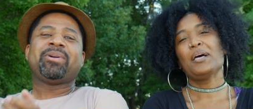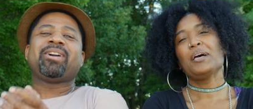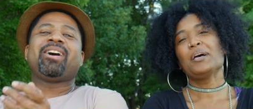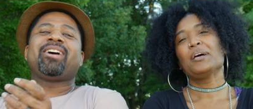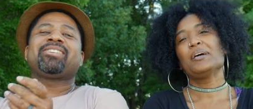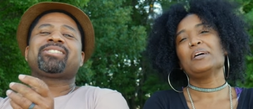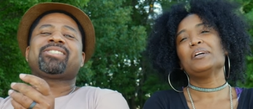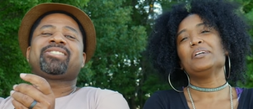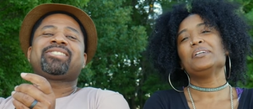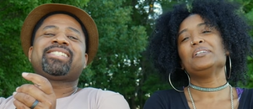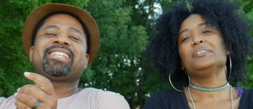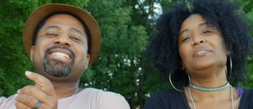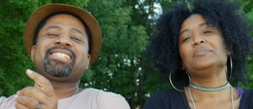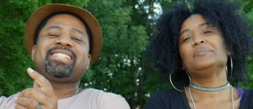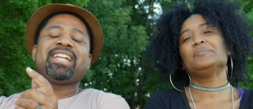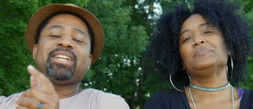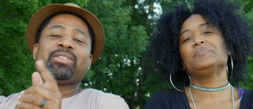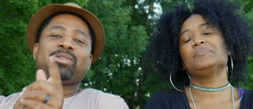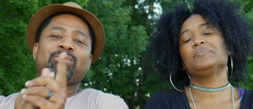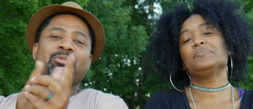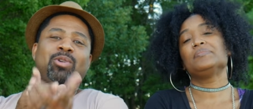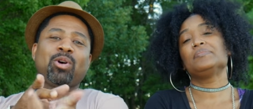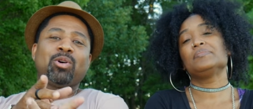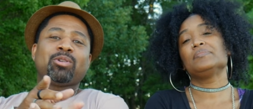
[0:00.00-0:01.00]
Speaker 1: We're also testing
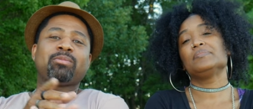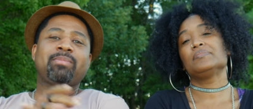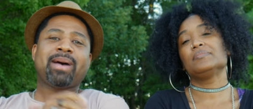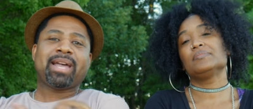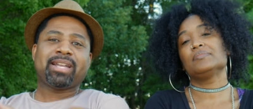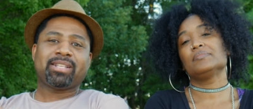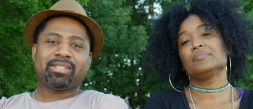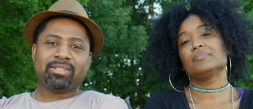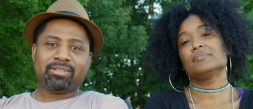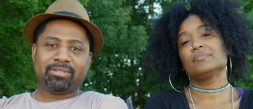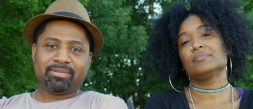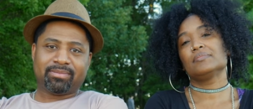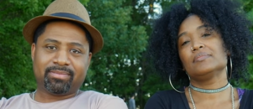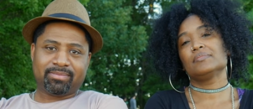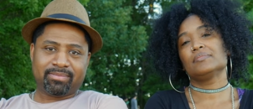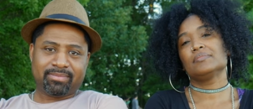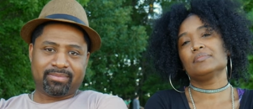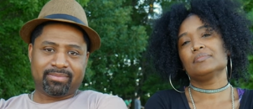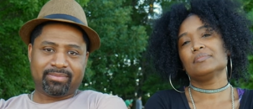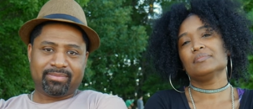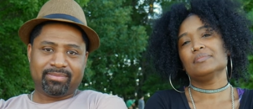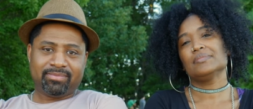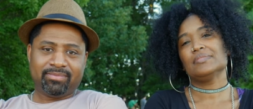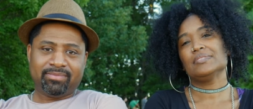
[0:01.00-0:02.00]
out the Rode mic too.
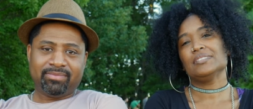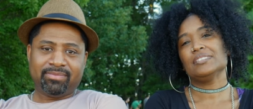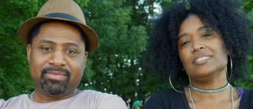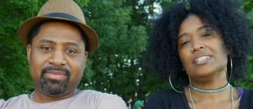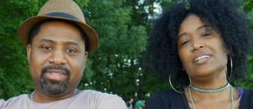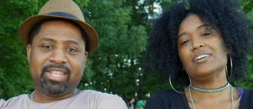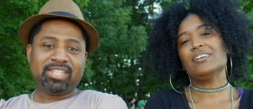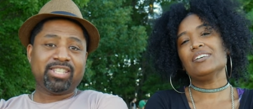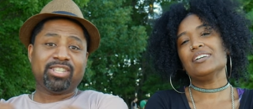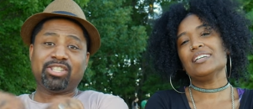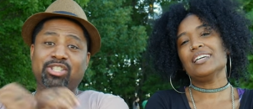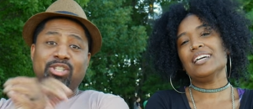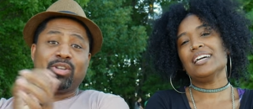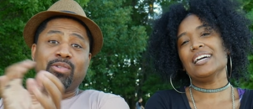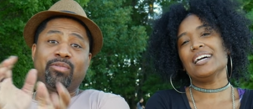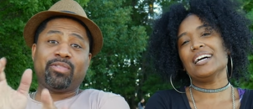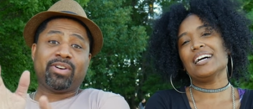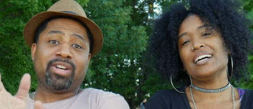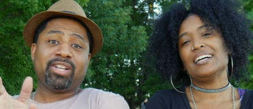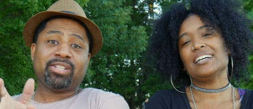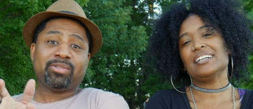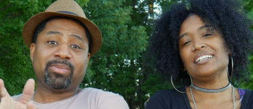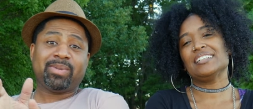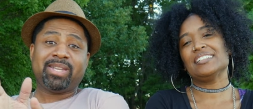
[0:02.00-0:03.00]
This oh, is yeah. new
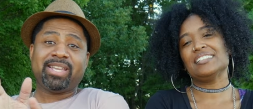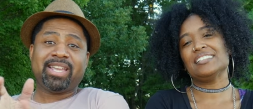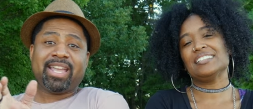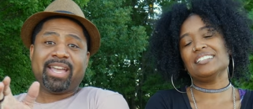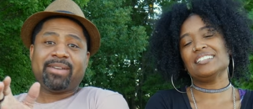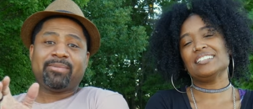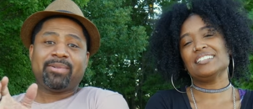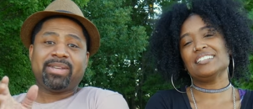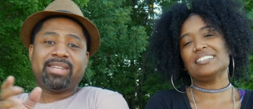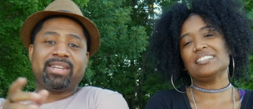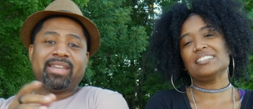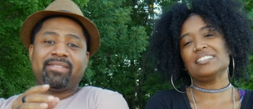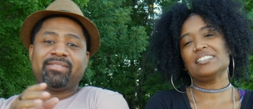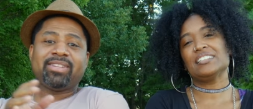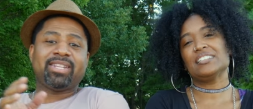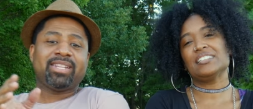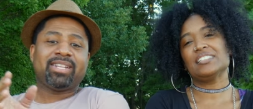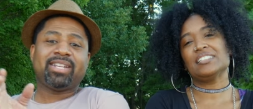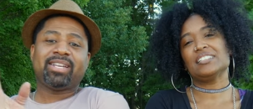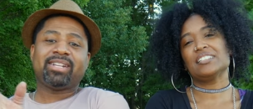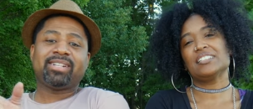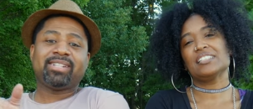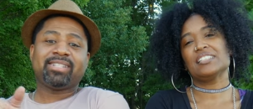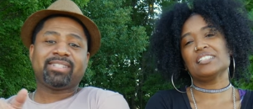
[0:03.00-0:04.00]
for us. We ain't got we never
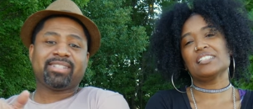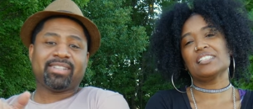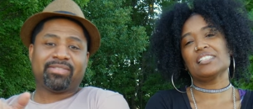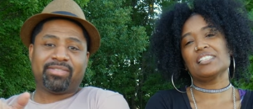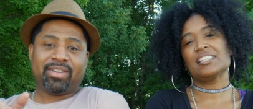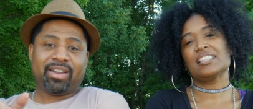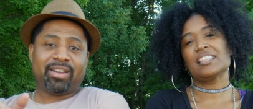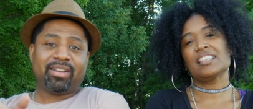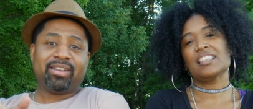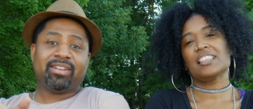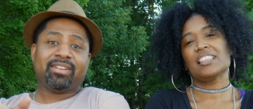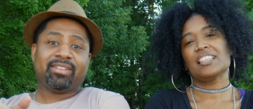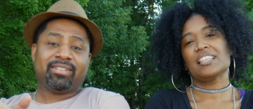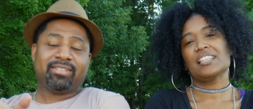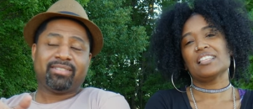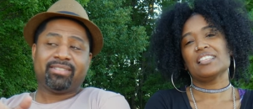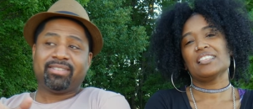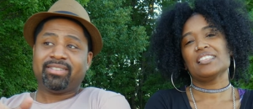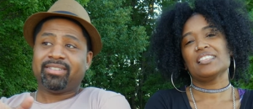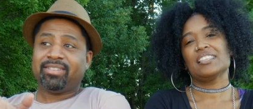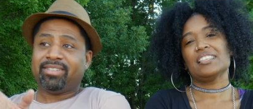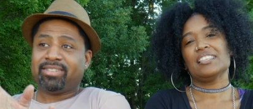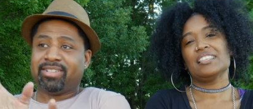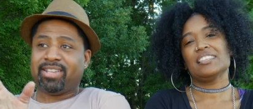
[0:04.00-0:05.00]
did none of this stuff right here.
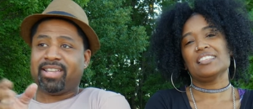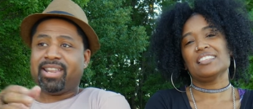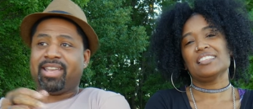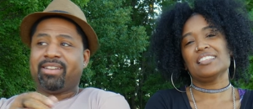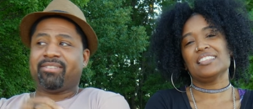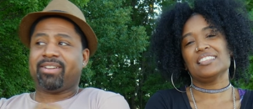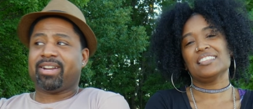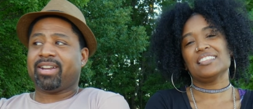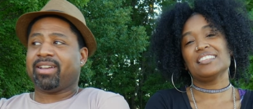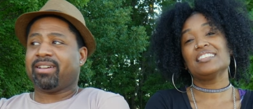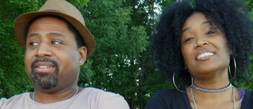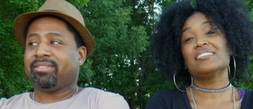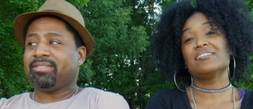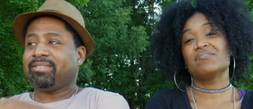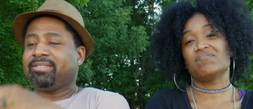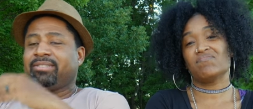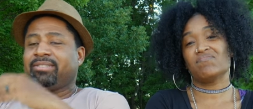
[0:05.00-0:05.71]
Say that right now.